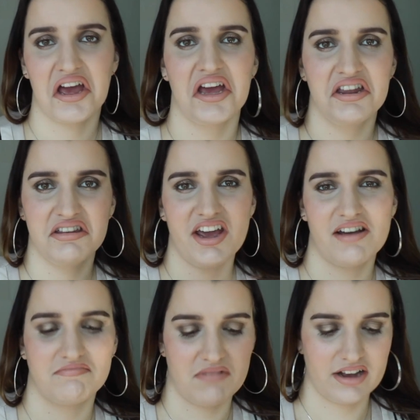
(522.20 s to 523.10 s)
and yeah,
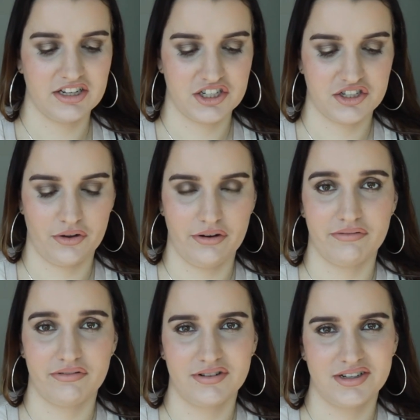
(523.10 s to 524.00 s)
I just sort
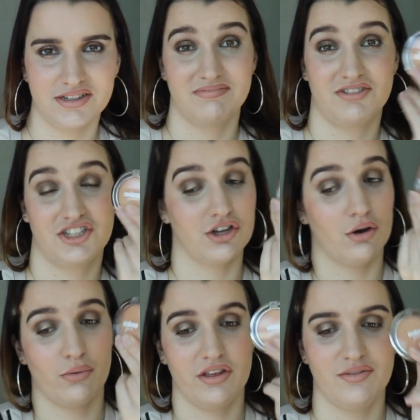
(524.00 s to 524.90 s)
of
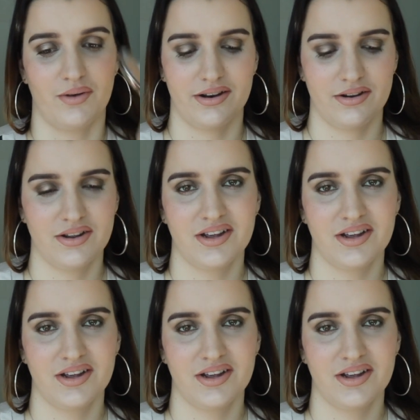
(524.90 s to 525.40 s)
stole this one.